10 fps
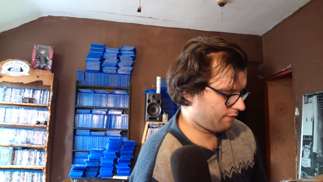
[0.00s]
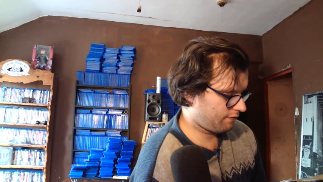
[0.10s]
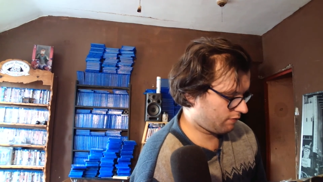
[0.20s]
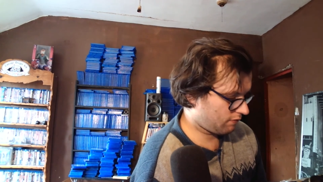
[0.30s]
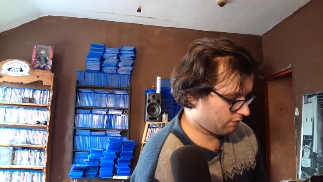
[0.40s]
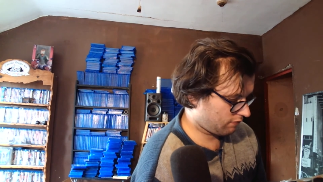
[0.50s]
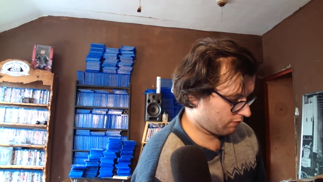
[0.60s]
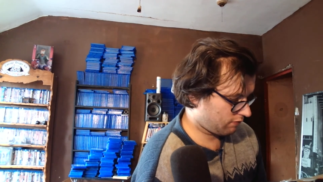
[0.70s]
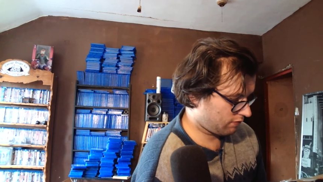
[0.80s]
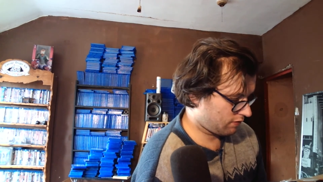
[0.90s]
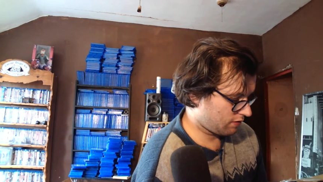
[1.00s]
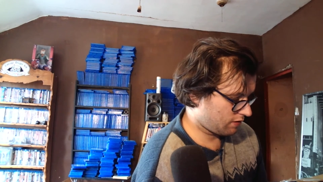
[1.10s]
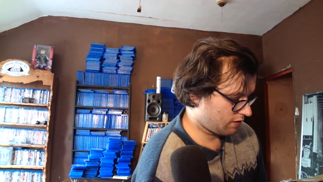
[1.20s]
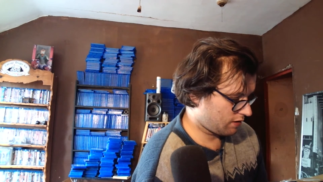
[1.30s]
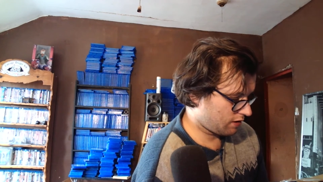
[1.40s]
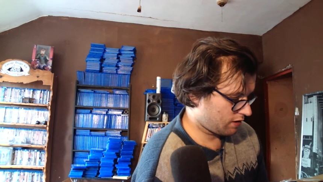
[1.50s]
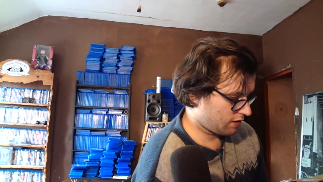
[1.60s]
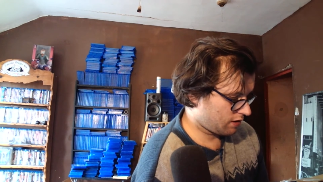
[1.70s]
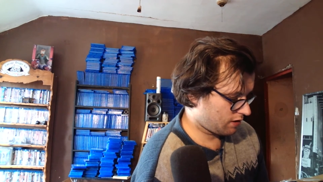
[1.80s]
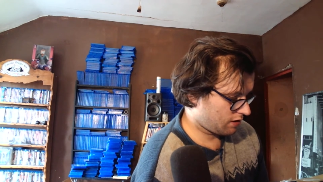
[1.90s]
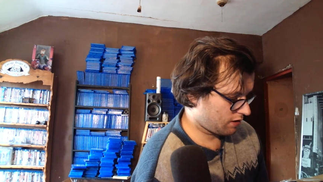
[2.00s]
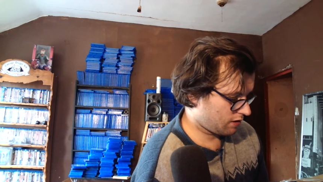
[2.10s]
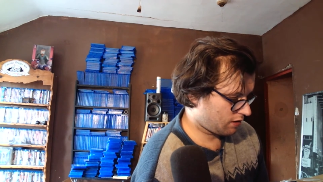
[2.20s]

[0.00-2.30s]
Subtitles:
No one is speaking in this clip.